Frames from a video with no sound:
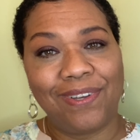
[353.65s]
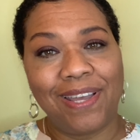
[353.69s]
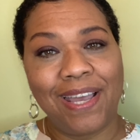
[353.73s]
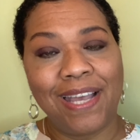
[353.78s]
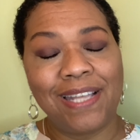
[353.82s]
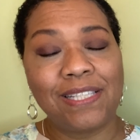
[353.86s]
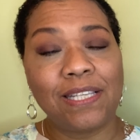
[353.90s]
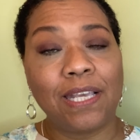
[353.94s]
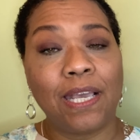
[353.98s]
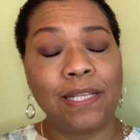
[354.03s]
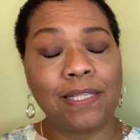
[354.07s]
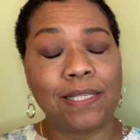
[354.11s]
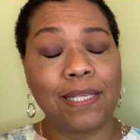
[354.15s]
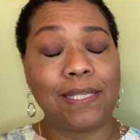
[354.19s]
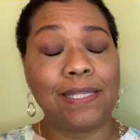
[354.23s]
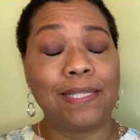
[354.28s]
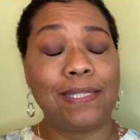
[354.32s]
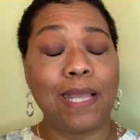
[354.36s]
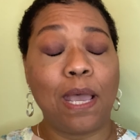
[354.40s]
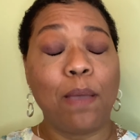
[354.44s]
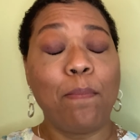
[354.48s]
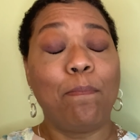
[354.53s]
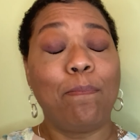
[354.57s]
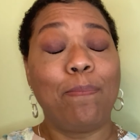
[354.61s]
It's a
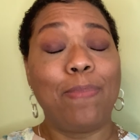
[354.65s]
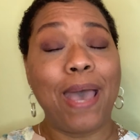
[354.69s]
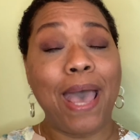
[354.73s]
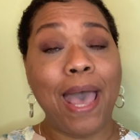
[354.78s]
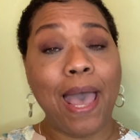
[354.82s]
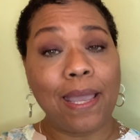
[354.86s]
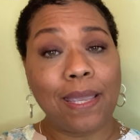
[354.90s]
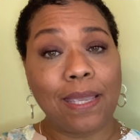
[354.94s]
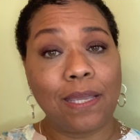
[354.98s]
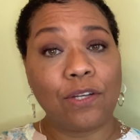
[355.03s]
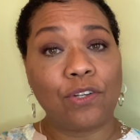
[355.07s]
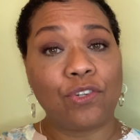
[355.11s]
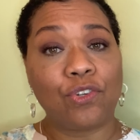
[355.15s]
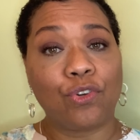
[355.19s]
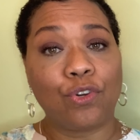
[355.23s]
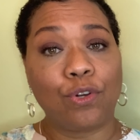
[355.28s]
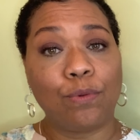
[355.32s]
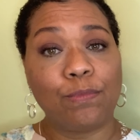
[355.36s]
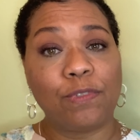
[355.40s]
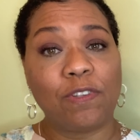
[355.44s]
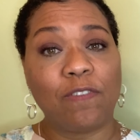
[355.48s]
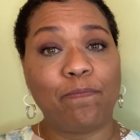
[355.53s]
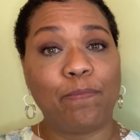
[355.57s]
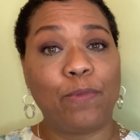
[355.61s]
step back in
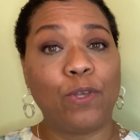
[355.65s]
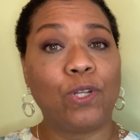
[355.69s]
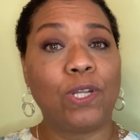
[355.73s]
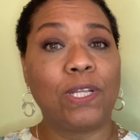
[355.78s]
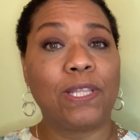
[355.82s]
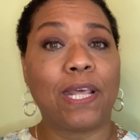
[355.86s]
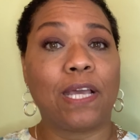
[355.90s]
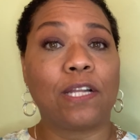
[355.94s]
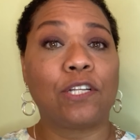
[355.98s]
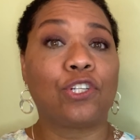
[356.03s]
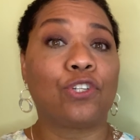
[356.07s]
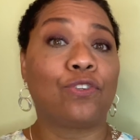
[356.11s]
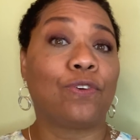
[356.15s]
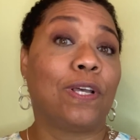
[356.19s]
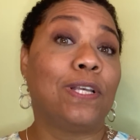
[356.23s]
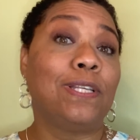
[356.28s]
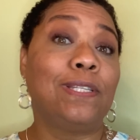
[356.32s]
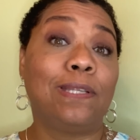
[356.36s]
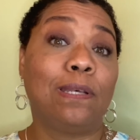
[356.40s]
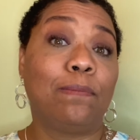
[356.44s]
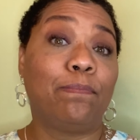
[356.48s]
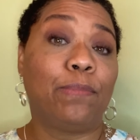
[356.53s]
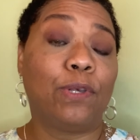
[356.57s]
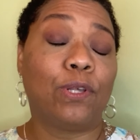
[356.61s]
terms of building that
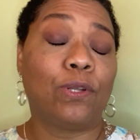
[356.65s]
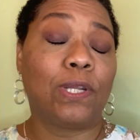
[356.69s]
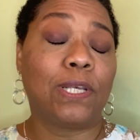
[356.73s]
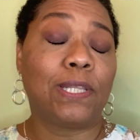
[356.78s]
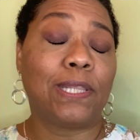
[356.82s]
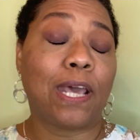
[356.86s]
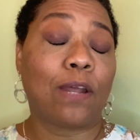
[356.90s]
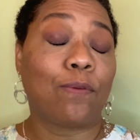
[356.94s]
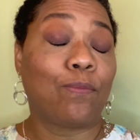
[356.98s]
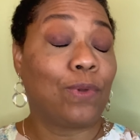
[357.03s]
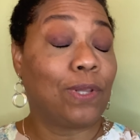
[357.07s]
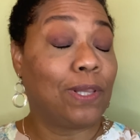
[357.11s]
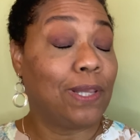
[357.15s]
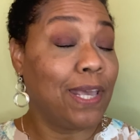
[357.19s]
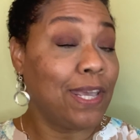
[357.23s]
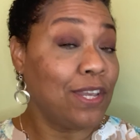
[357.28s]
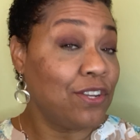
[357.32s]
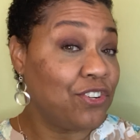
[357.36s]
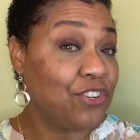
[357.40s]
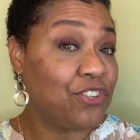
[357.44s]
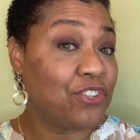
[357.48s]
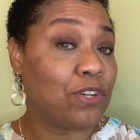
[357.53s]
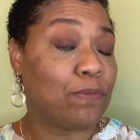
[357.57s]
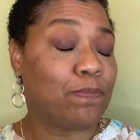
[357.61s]
trust and building that
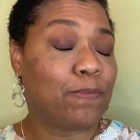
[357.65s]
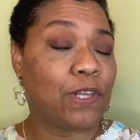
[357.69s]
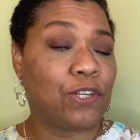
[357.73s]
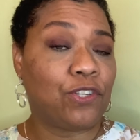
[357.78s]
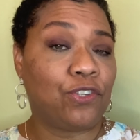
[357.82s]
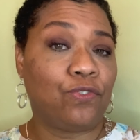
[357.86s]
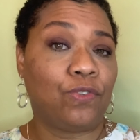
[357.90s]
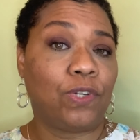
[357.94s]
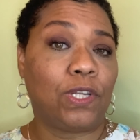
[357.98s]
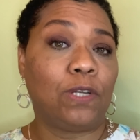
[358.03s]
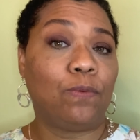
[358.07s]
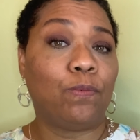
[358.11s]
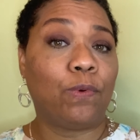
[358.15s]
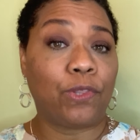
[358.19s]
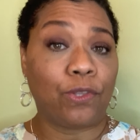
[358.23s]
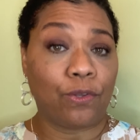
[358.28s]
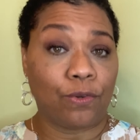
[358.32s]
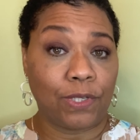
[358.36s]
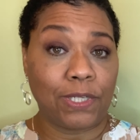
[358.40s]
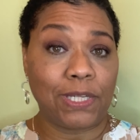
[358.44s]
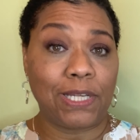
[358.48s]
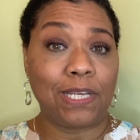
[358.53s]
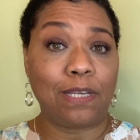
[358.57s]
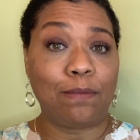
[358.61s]
relationship that you need with your
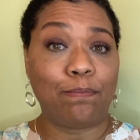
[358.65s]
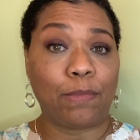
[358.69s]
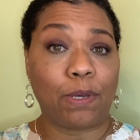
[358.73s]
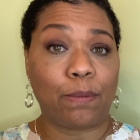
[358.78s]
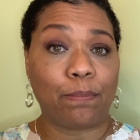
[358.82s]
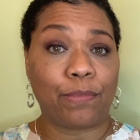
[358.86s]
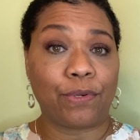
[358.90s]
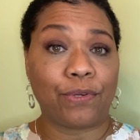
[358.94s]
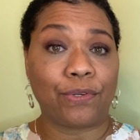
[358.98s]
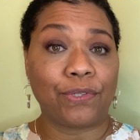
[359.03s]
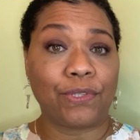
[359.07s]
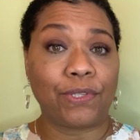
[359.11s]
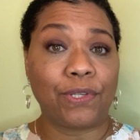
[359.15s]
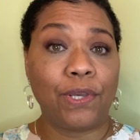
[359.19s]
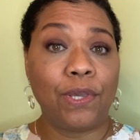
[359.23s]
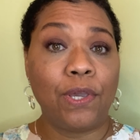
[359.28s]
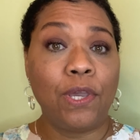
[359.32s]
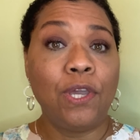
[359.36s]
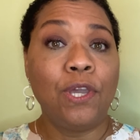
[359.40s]
team members.